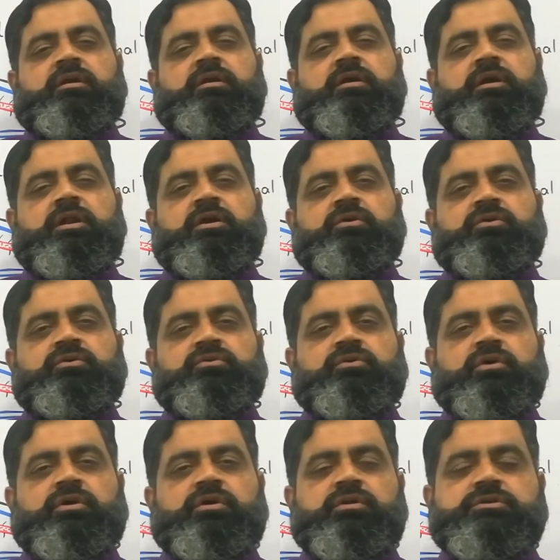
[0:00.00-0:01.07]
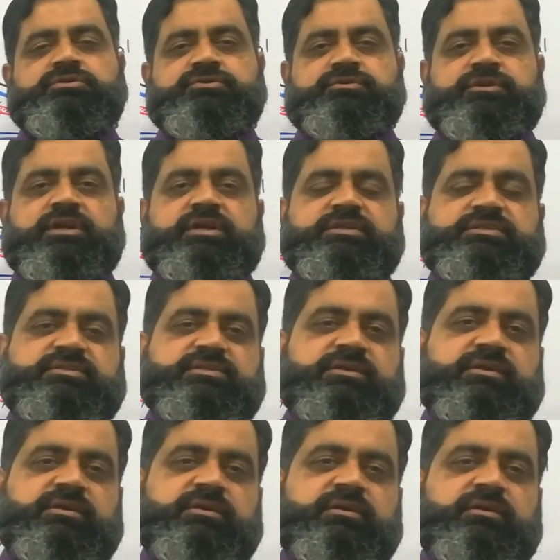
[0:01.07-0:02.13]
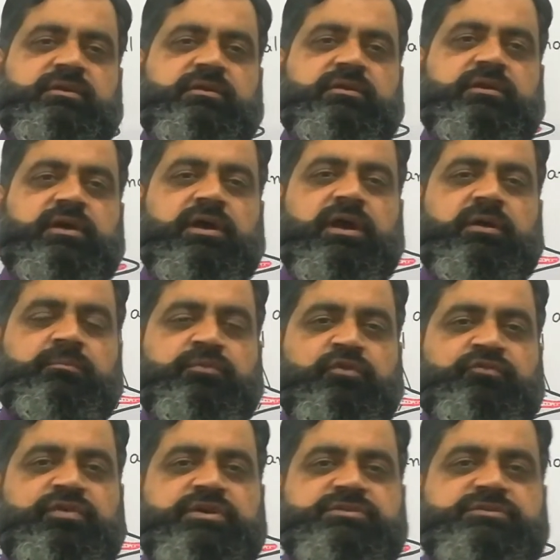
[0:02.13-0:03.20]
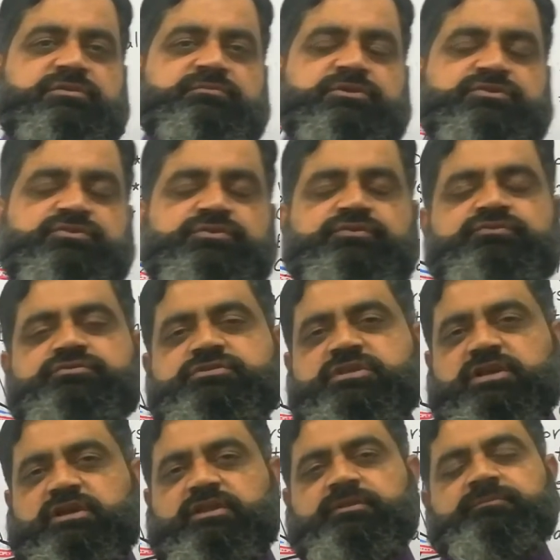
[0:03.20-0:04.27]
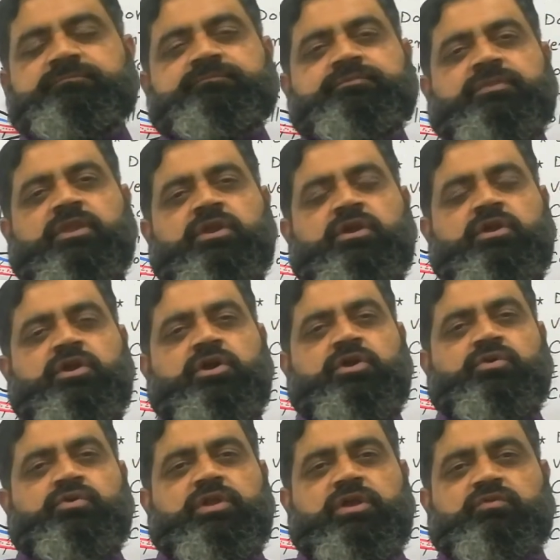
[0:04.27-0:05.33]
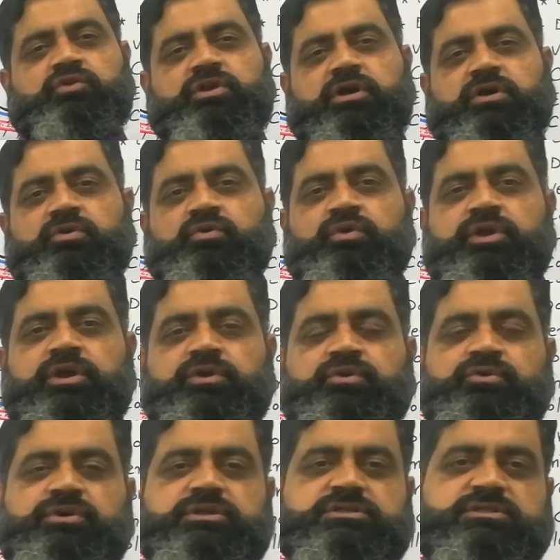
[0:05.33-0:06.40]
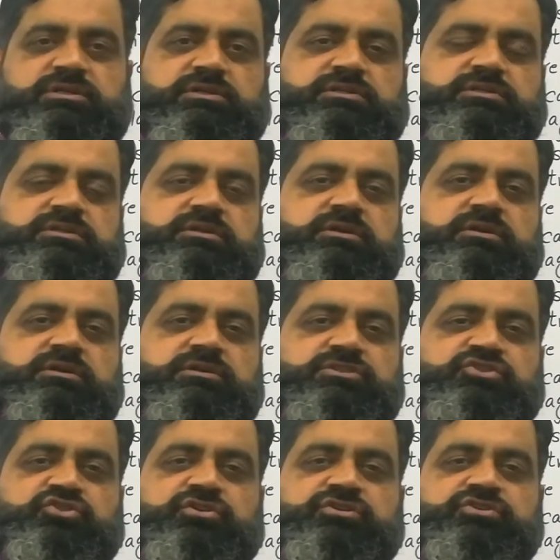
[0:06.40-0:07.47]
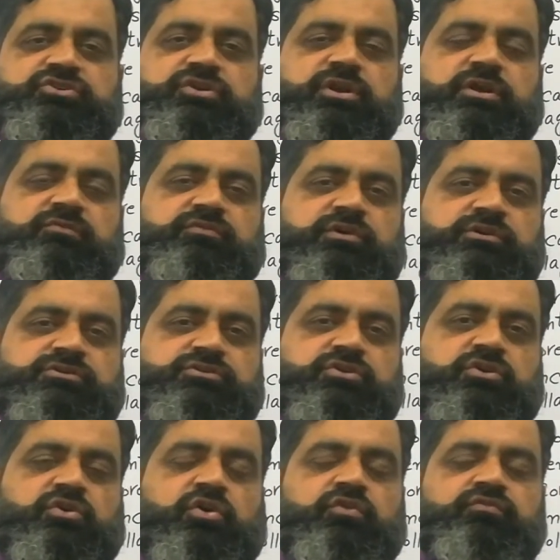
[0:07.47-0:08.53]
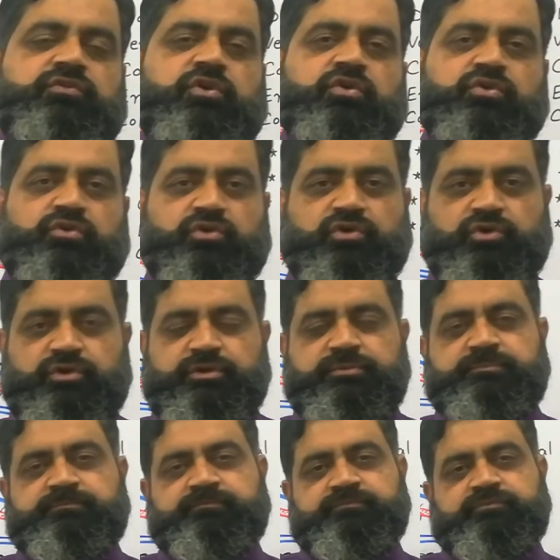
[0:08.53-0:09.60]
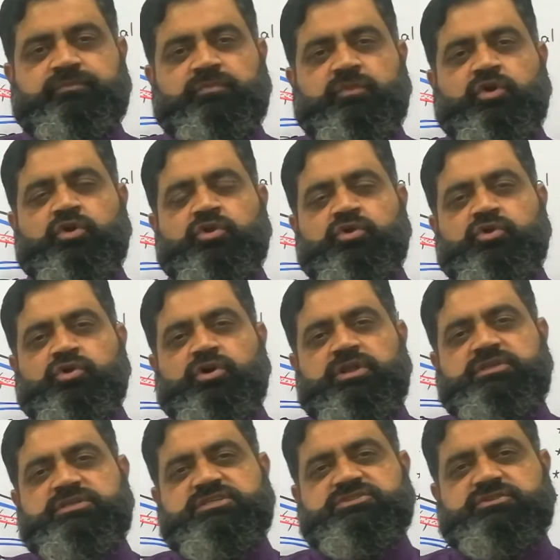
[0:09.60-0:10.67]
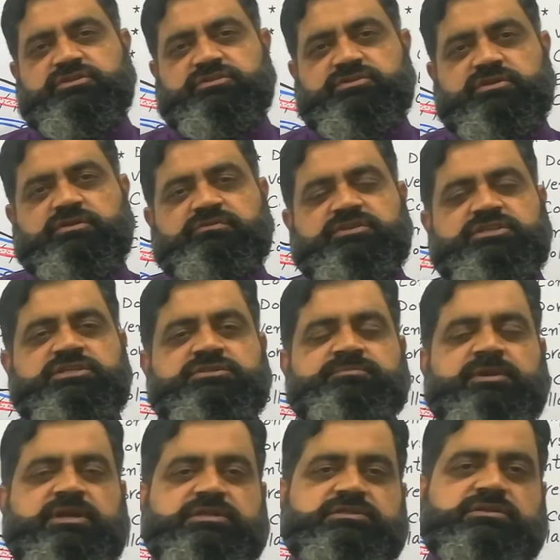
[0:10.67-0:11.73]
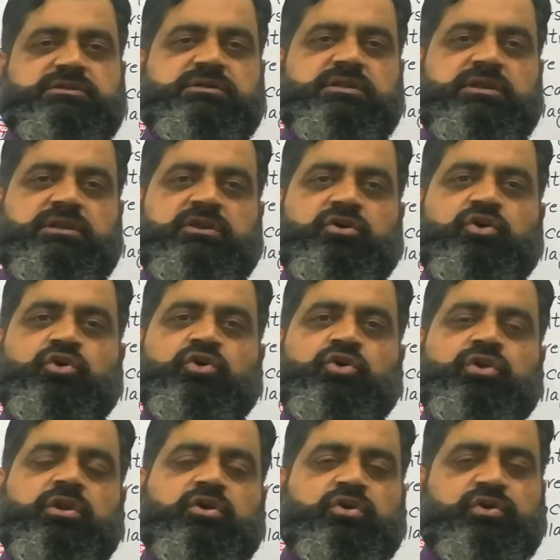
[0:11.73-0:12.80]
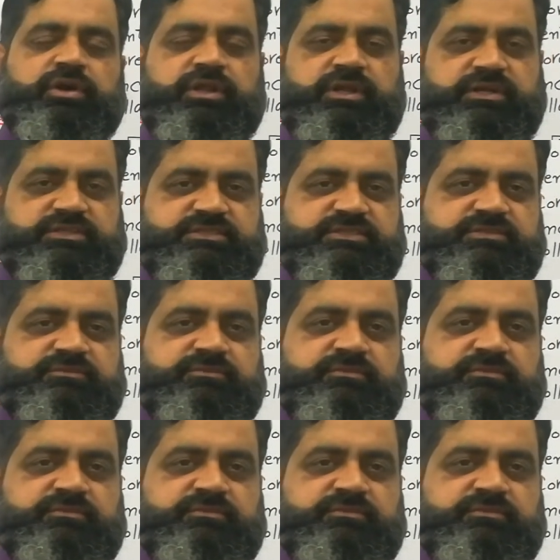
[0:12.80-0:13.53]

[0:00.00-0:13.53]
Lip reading: Hello to all students. I am Professor Masood Fuzail. Today we are going to discuss structure and function of notochord. Notochord is a structure which is present in all chordates.